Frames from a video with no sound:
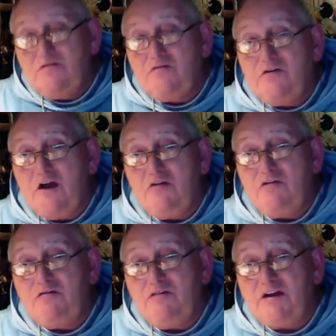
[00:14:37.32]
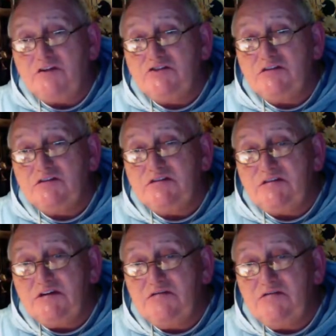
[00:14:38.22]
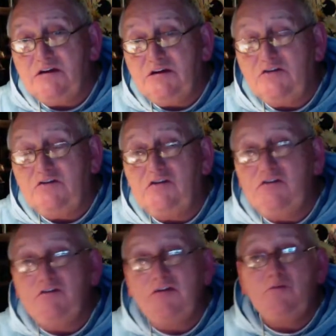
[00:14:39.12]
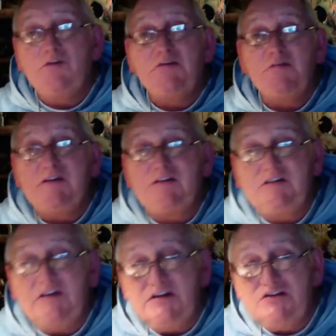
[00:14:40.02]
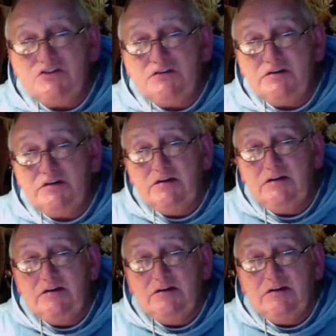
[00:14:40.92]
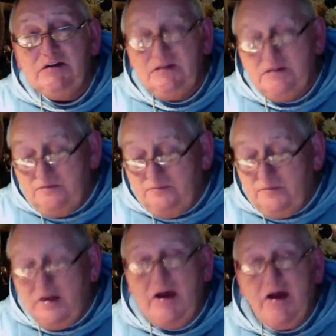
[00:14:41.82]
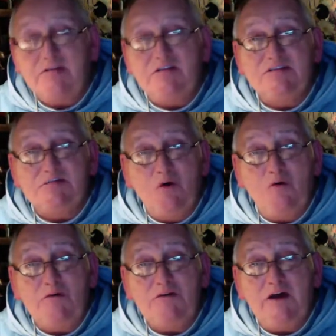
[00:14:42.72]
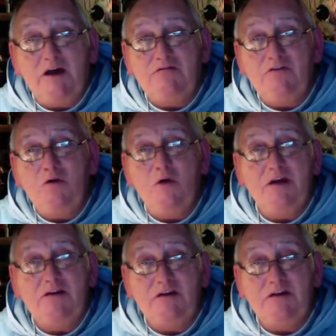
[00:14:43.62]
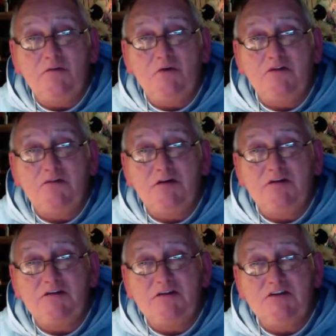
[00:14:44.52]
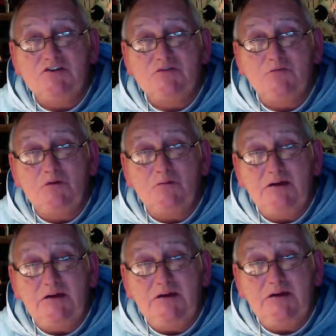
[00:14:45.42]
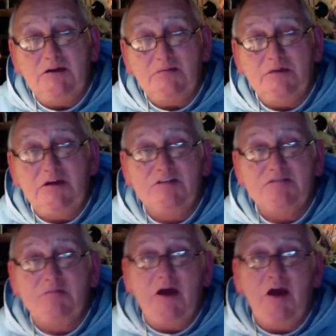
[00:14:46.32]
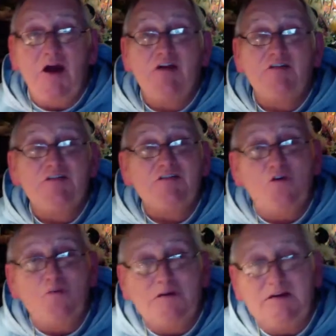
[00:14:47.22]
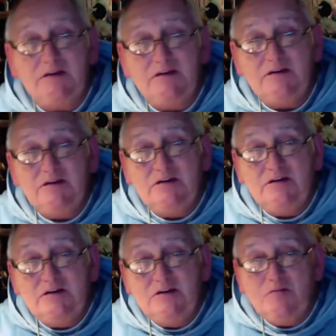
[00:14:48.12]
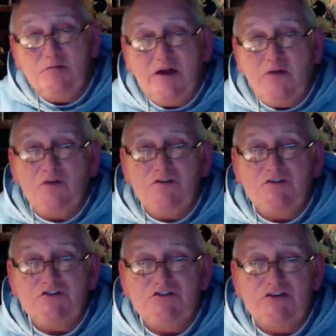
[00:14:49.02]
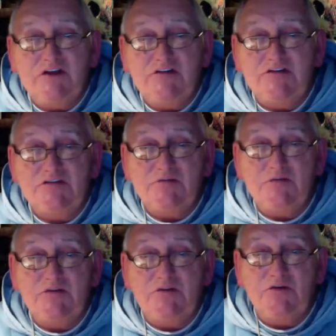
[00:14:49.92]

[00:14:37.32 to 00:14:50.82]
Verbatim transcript: for our reflection this evening, concluding with the meditation. At this moment, I have no idea what the meditation will be because my heart is open, but I want to share this with